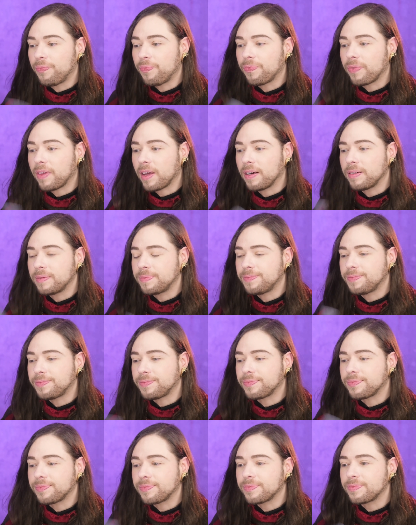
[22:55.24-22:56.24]

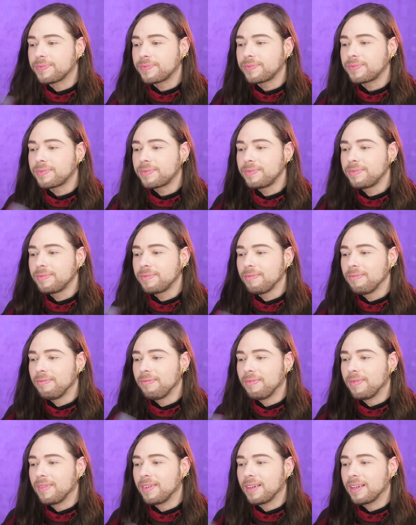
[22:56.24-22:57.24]

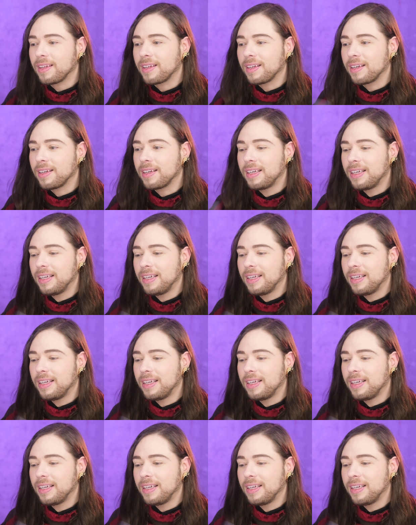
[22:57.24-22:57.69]
Nothing is said.